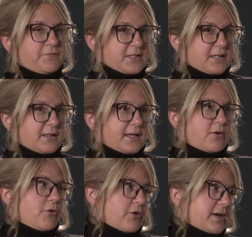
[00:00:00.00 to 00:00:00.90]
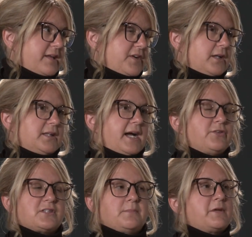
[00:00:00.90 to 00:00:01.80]
physically or even online,
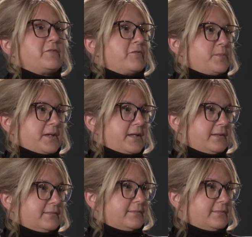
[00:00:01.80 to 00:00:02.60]
there's something for everybody.